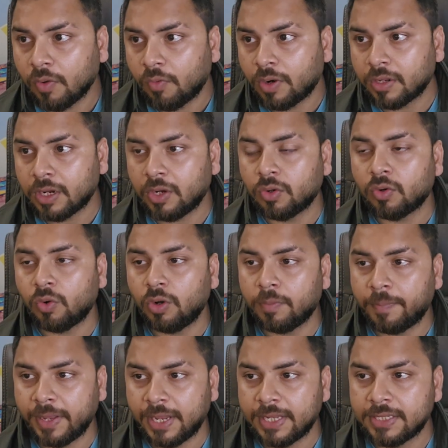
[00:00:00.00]
what are
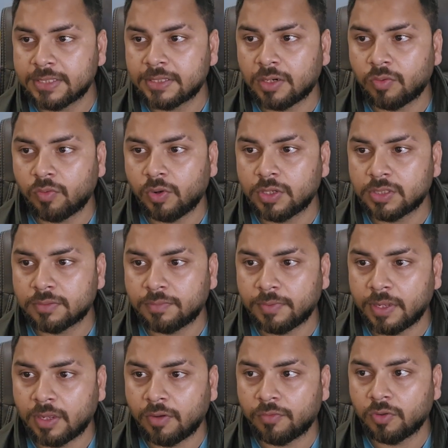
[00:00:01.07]
untold pains, unvoiced
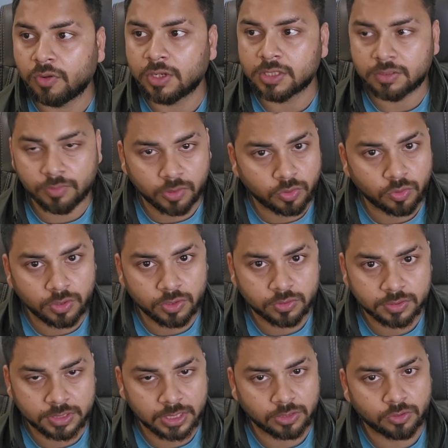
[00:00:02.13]
of your customer do you
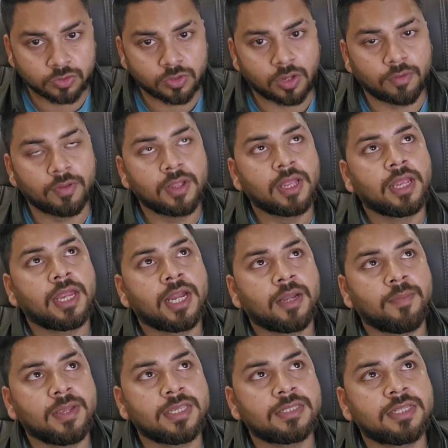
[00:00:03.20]
seek to solve? It
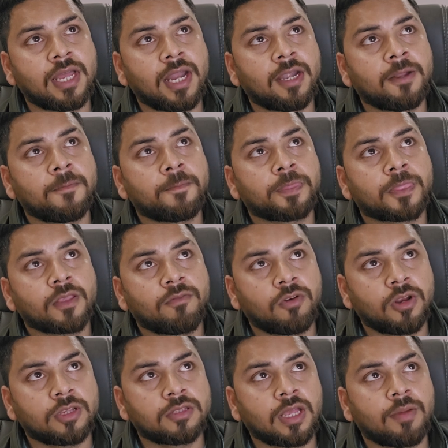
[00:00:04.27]
means that,
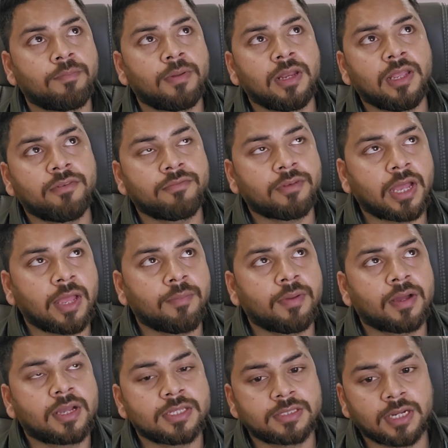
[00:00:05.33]
for example, if I am
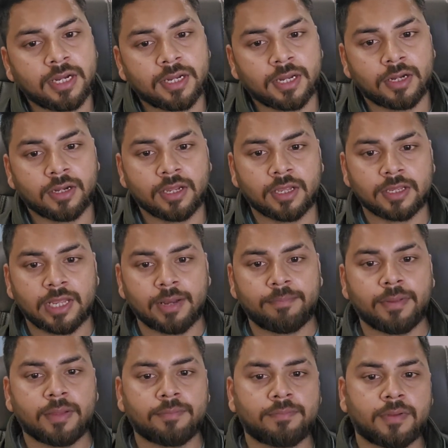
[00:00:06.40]
a consultant
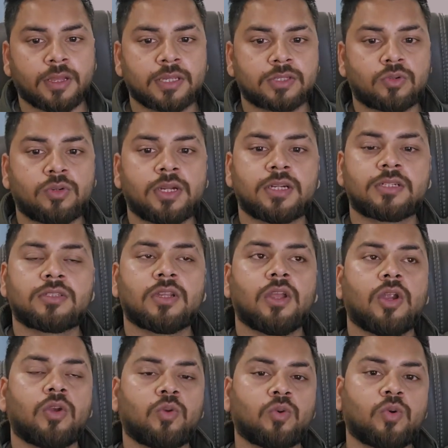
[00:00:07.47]
helping
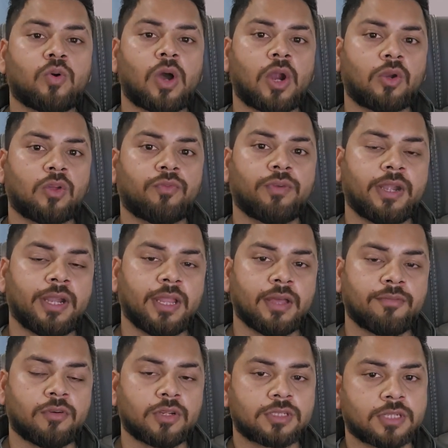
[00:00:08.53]
students to go out of
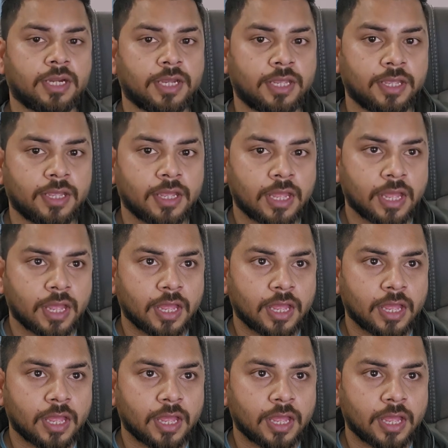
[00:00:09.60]
India for study,